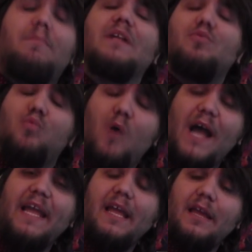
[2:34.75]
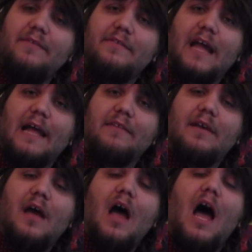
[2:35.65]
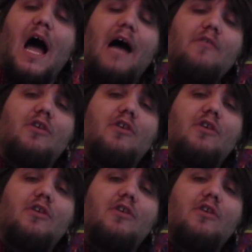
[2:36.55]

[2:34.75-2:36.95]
But why is that? How